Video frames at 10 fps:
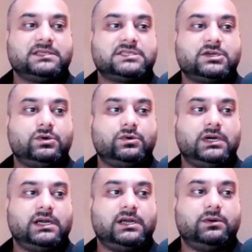
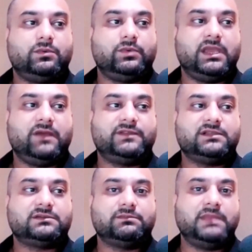So we have
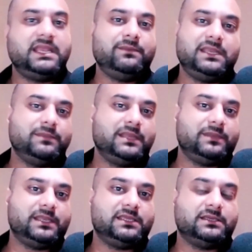done
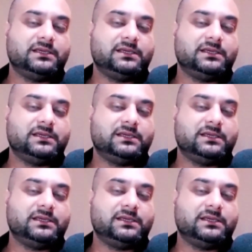many